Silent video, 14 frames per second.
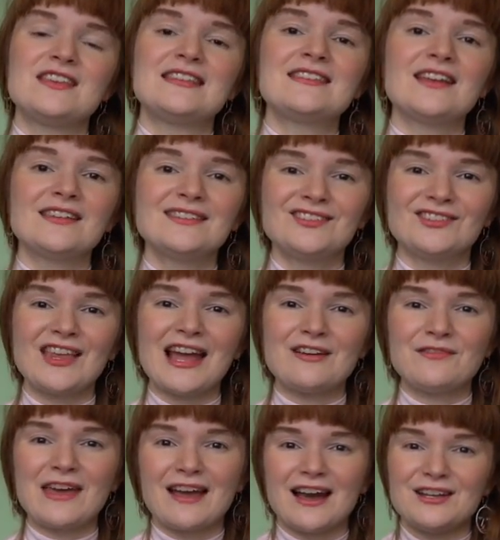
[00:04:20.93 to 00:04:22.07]
it does just have
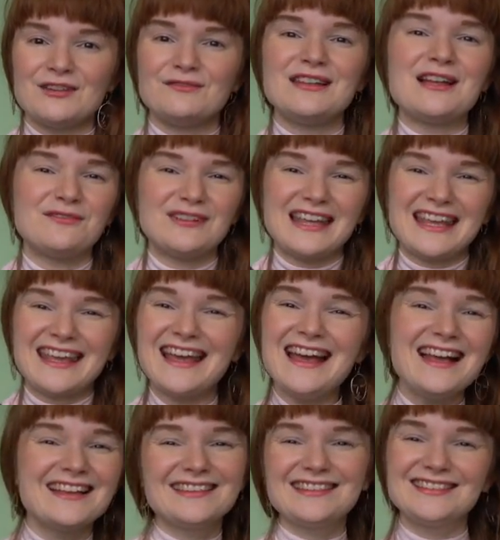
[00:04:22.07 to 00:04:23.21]
that kind of lovely
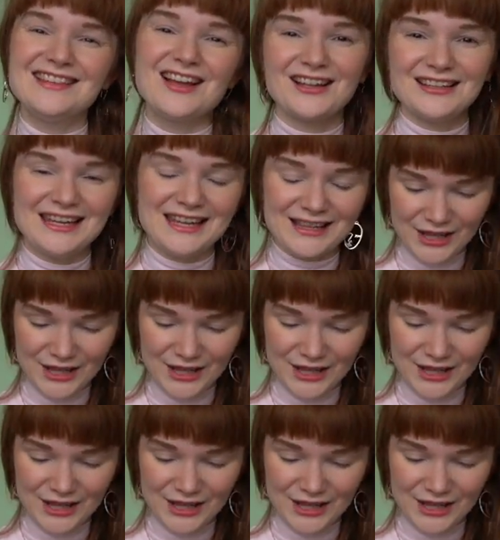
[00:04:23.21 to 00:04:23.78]
snuggly